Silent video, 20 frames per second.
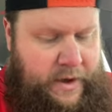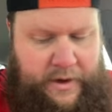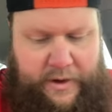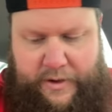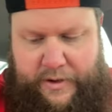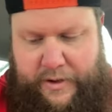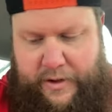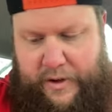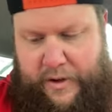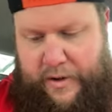
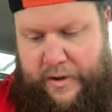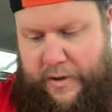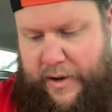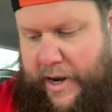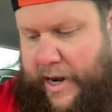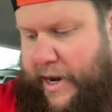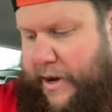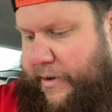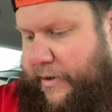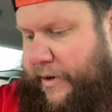So
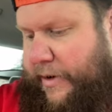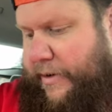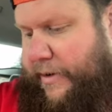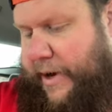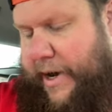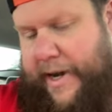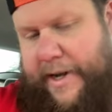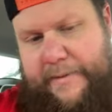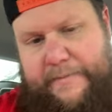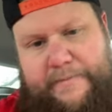I don't know.
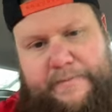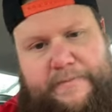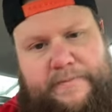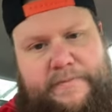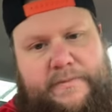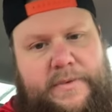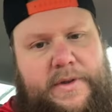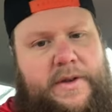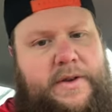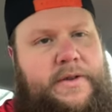I
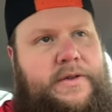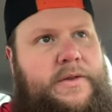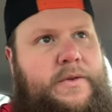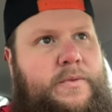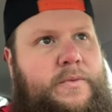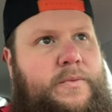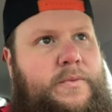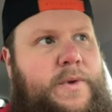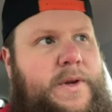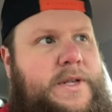the the
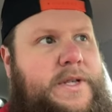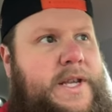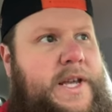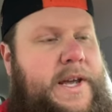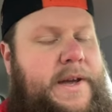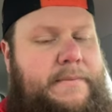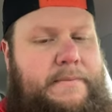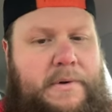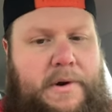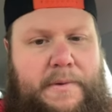
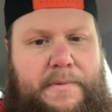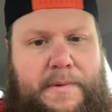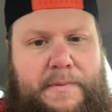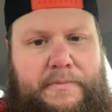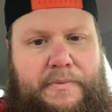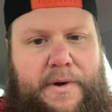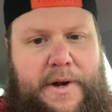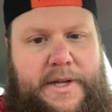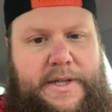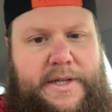whiskey and bourbon
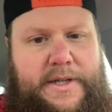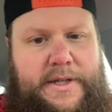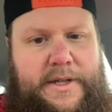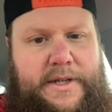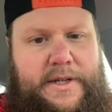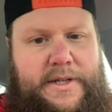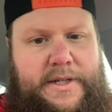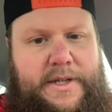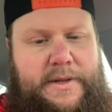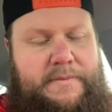prices it
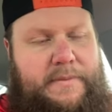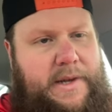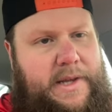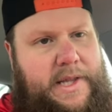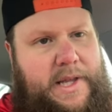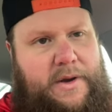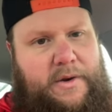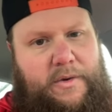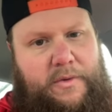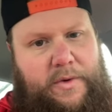just seemed like
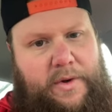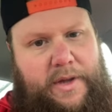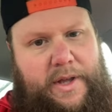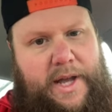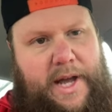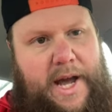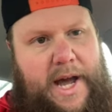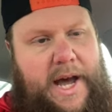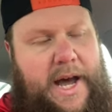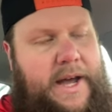they were really
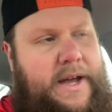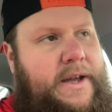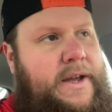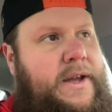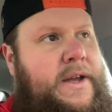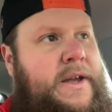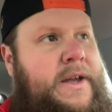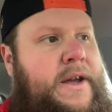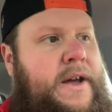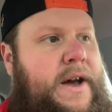high
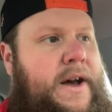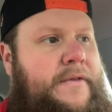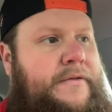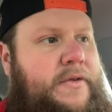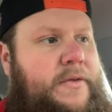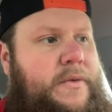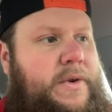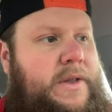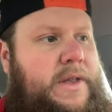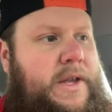uh,
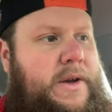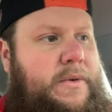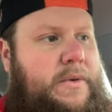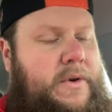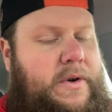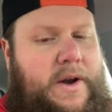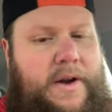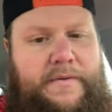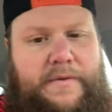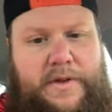for what they
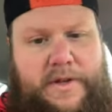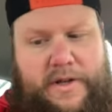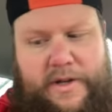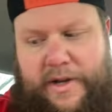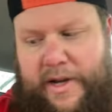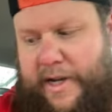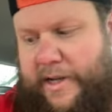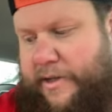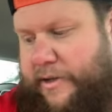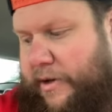were. Obviously, you
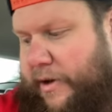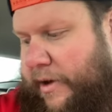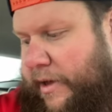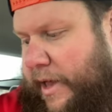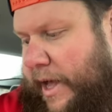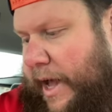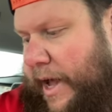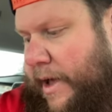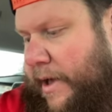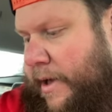guys saw
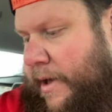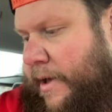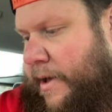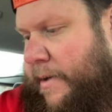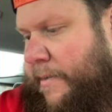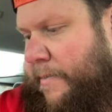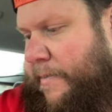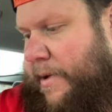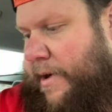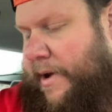that.
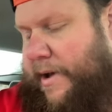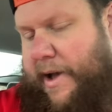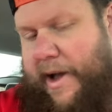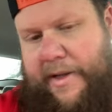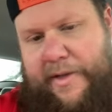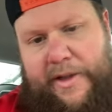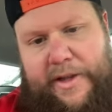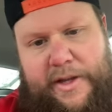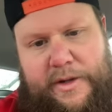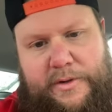But I
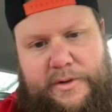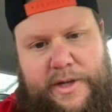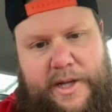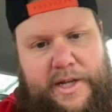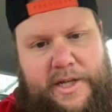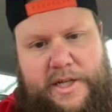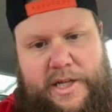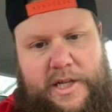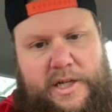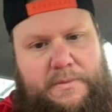think this was like
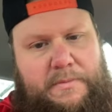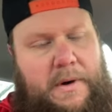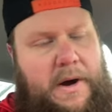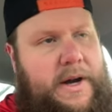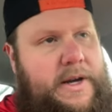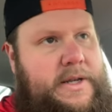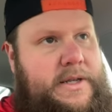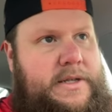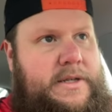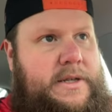six
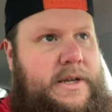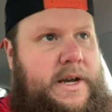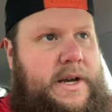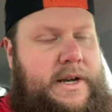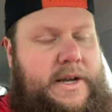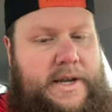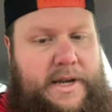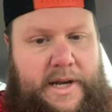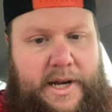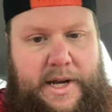bucks uh,
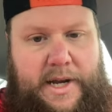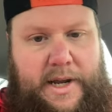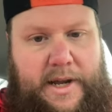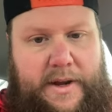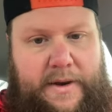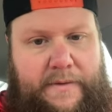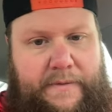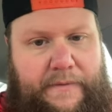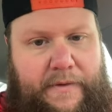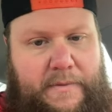
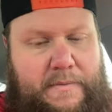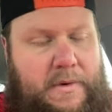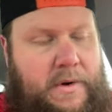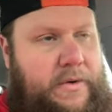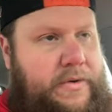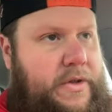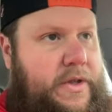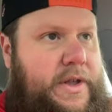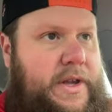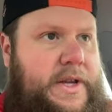Canadian for
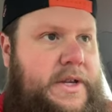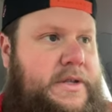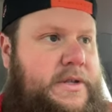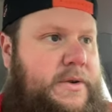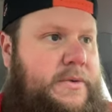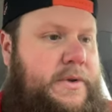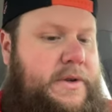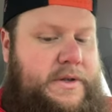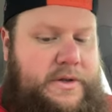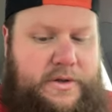both of these, so
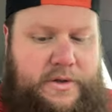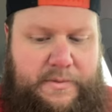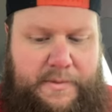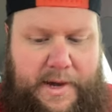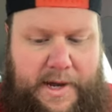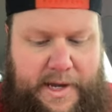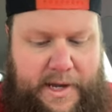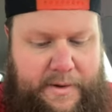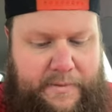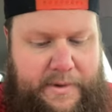it wasn't too
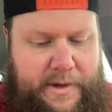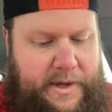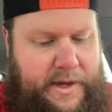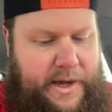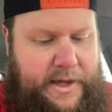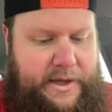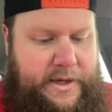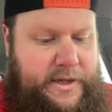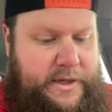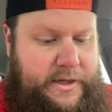bad. Give me
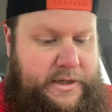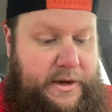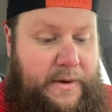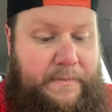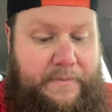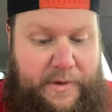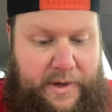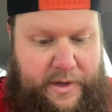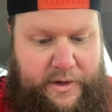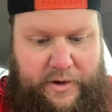at least
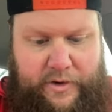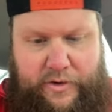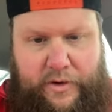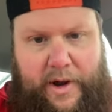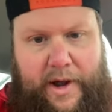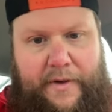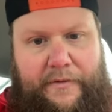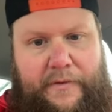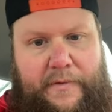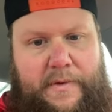something to
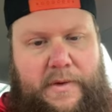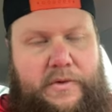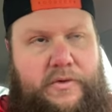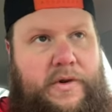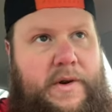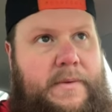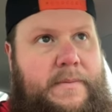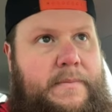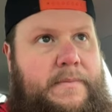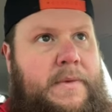try from the
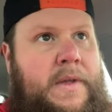trip.